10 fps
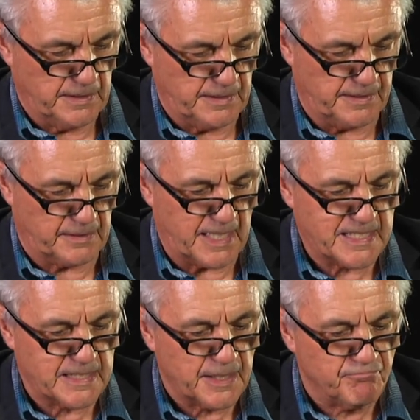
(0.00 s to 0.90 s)
in
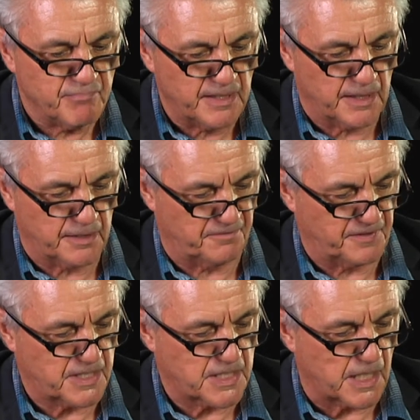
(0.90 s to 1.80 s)
less than a minute of
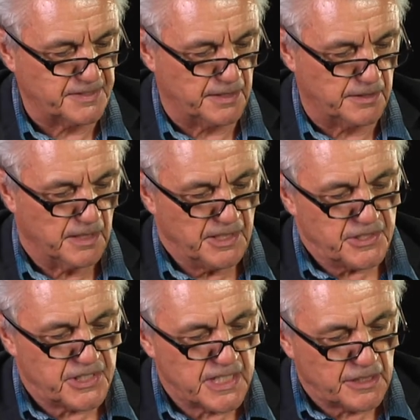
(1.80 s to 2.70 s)
excited,
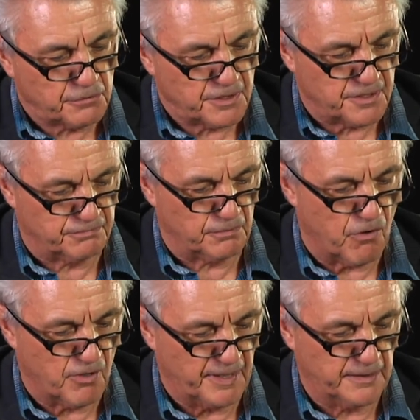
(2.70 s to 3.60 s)
secretive
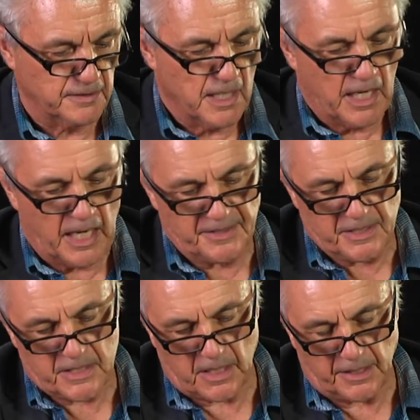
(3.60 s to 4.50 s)
longing, I
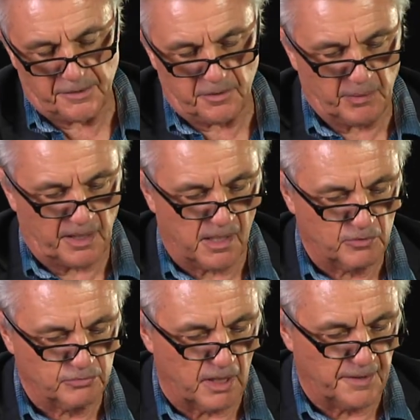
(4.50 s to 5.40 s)
desired to become
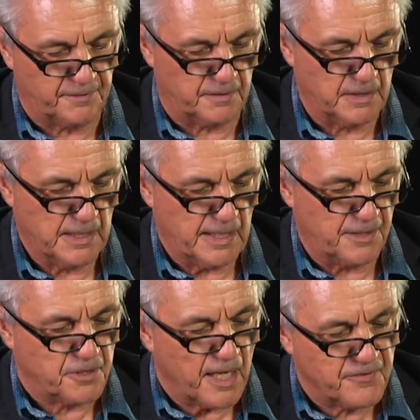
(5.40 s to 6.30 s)
a writer
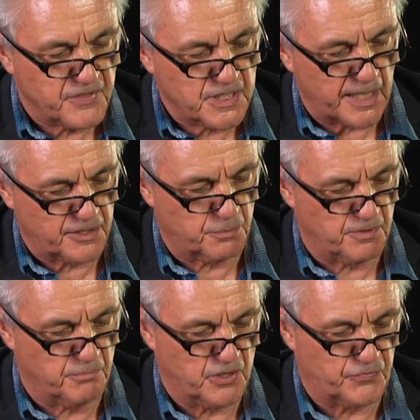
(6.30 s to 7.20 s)
and to have sex with
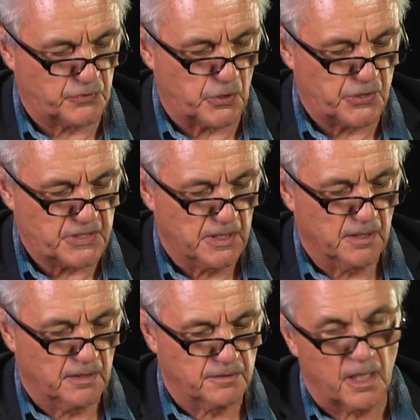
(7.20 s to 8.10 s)
Miss Frost,
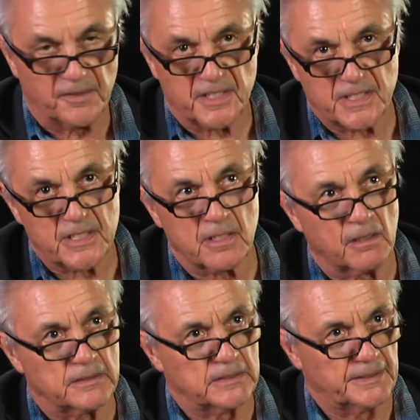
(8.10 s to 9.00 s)
not
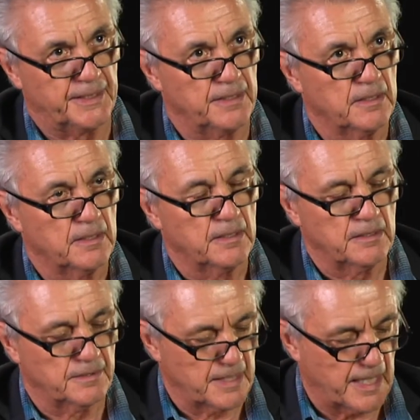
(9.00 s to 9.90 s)
necessarily
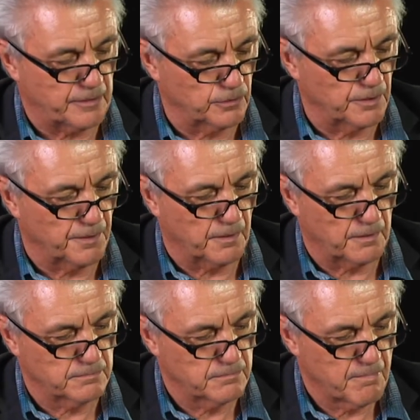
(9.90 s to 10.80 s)
in that order.
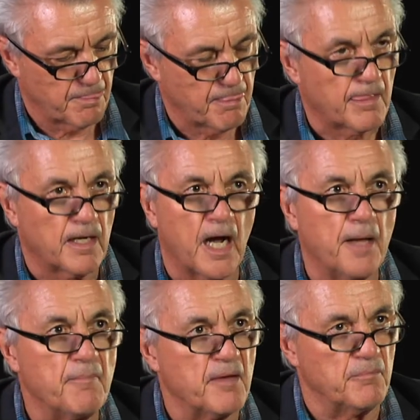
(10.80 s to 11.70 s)
I
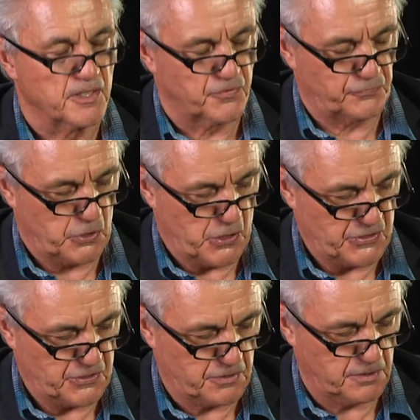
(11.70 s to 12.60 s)
met Miss
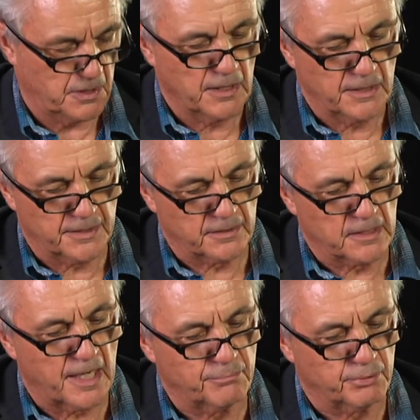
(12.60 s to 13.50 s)
Frost in a
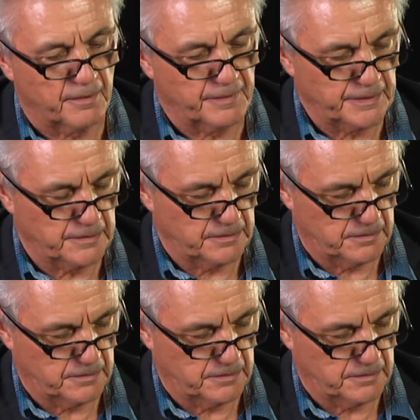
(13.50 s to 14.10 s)
library.